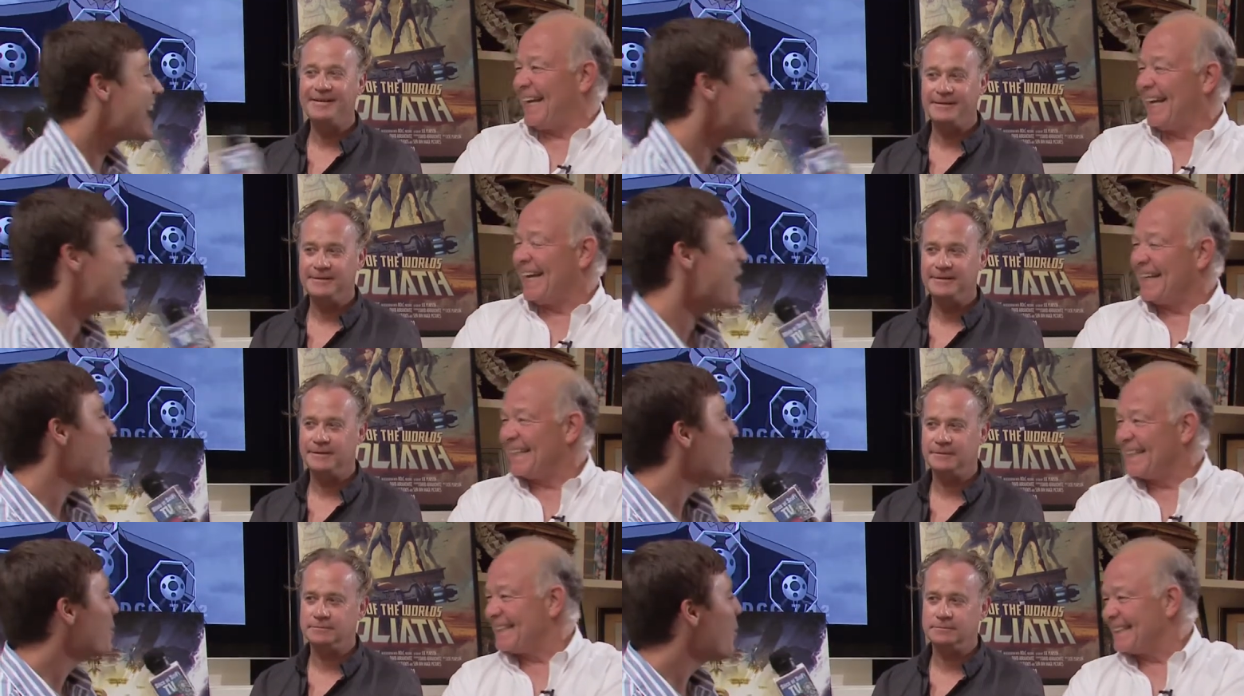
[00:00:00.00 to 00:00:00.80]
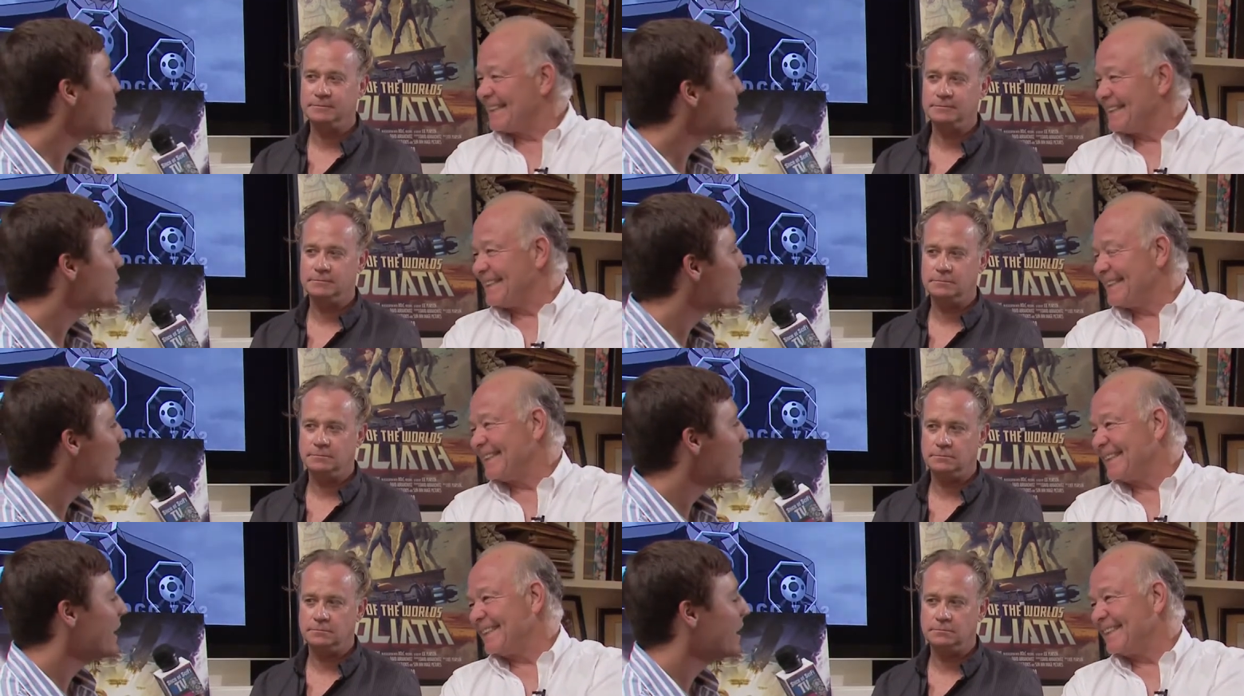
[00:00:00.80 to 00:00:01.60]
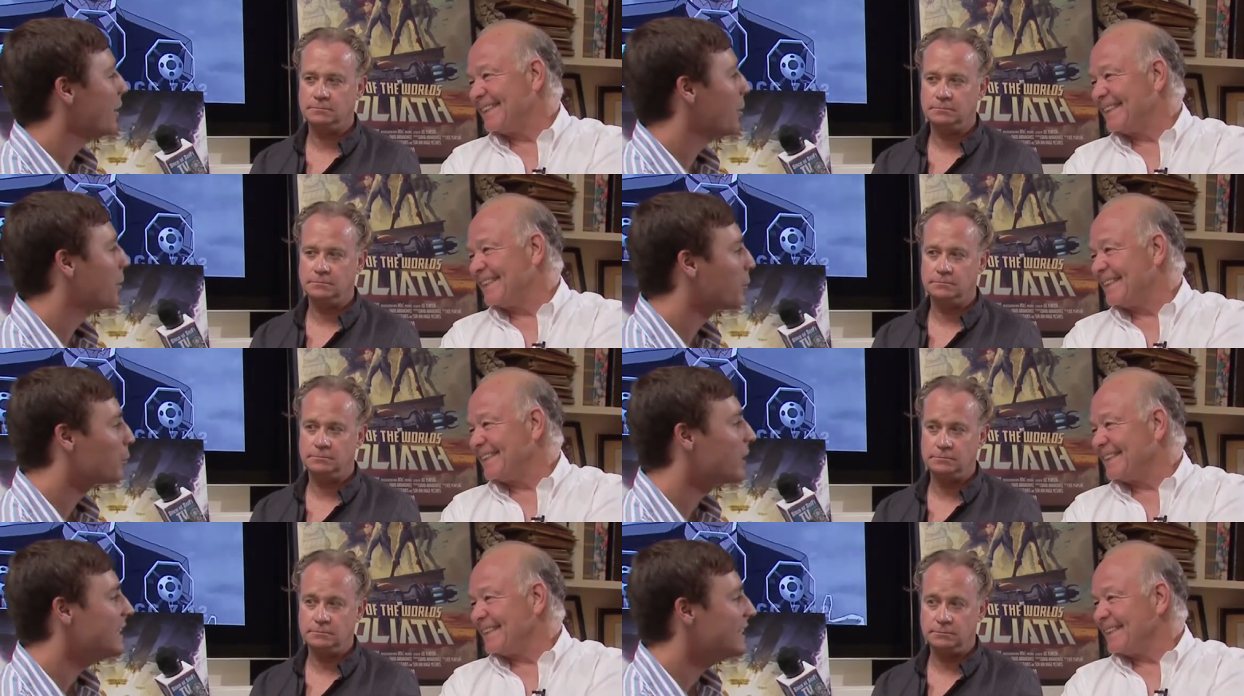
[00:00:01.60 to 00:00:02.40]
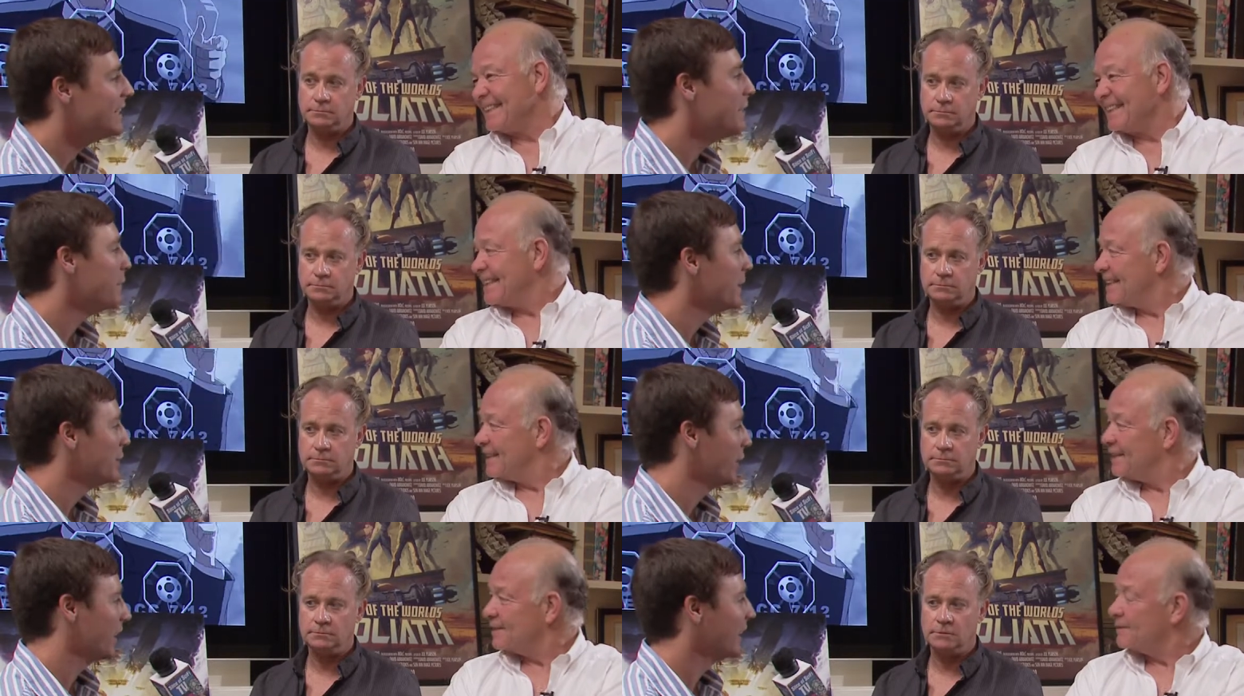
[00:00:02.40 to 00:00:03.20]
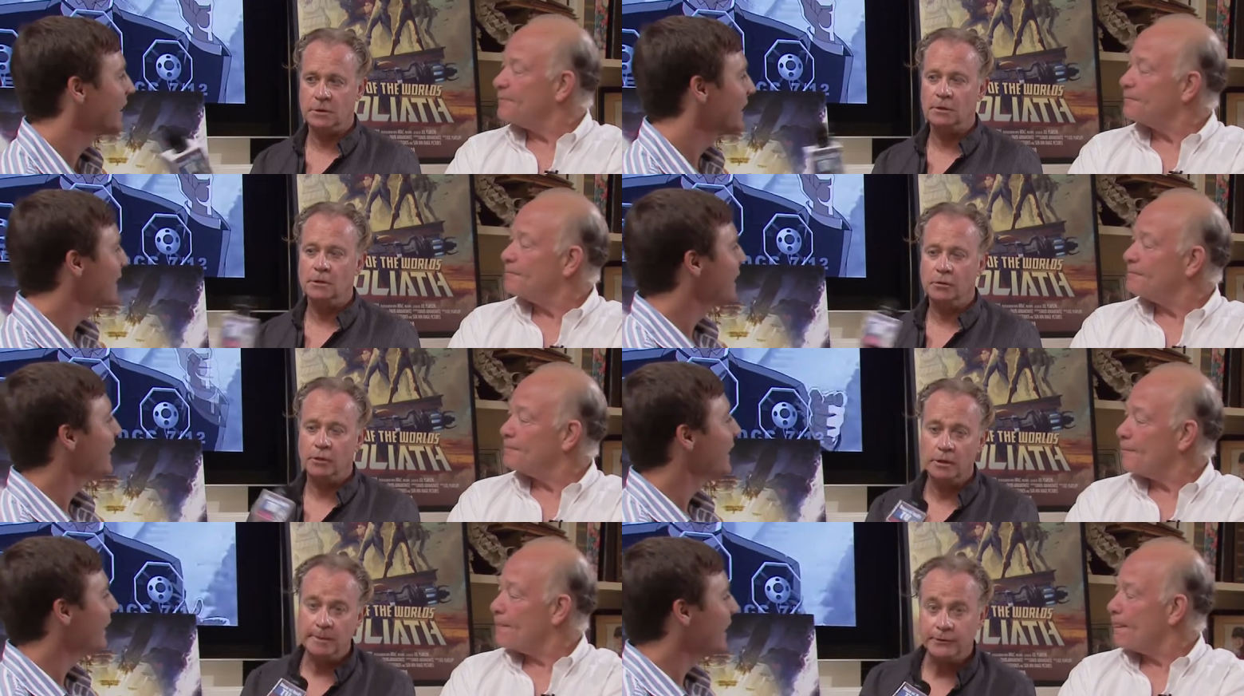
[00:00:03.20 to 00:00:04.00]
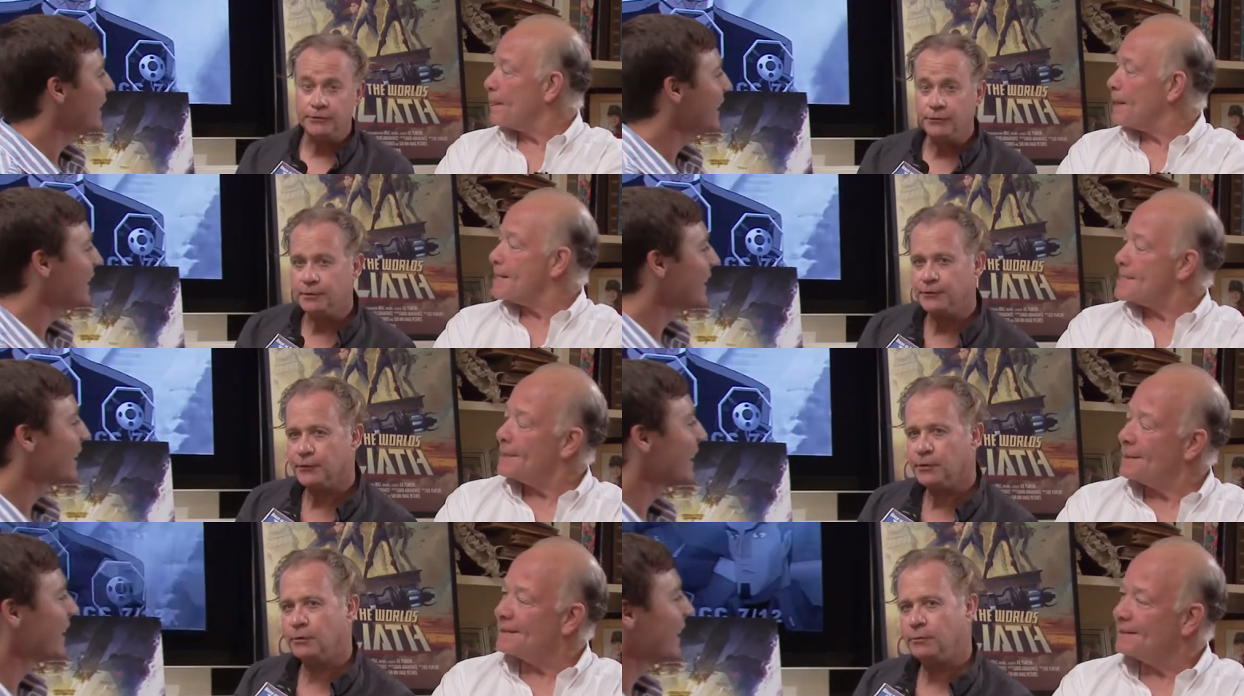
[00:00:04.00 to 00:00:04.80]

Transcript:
Speaker 1: and now, at what point did you want to make it a 3D feature? Well, about
Speaker 2: two years ago,